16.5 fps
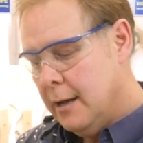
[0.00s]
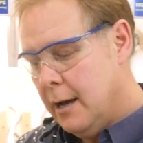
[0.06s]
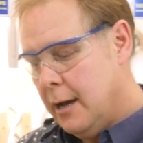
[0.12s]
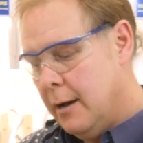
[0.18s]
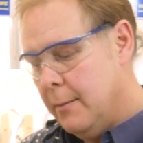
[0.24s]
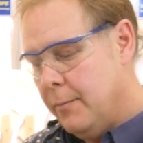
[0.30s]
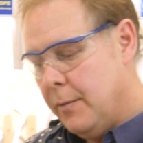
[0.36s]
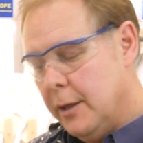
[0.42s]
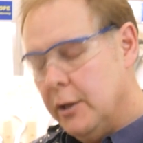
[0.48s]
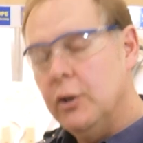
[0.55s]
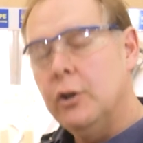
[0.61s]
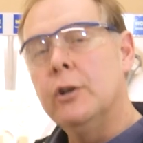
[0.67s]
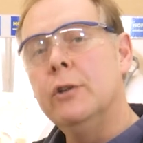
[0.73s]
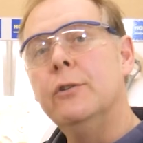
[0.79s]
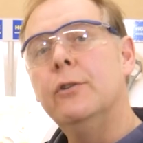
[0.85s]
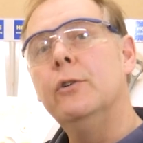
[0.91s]
that you
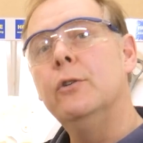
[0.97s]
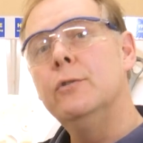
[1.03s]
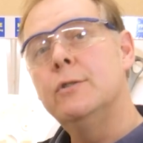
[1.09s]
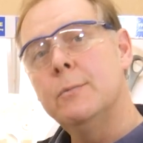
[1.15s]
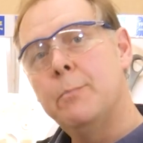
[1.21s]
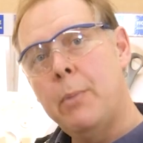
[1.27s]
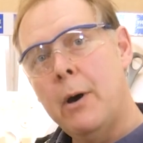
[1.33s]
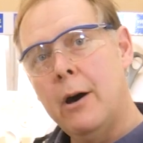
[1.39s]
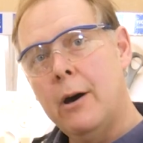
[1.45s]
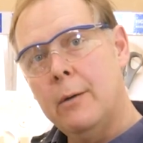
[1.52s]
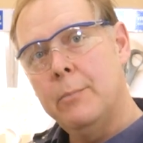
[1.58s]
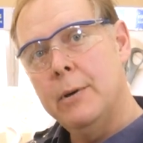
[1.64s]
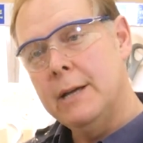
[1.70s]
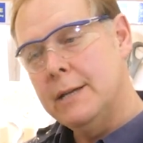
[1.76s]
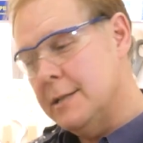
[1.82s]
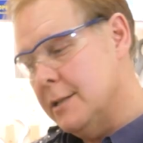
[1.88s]
can do to
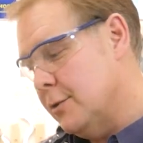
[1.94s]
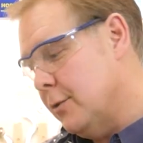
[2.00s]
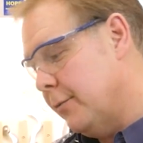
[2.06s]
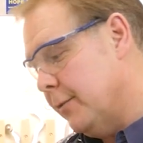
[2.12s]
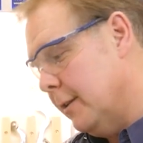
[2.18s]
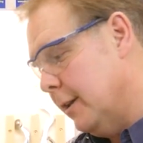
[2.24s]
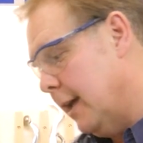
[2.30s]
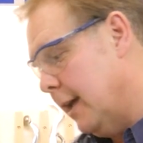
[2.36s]
part pieces off the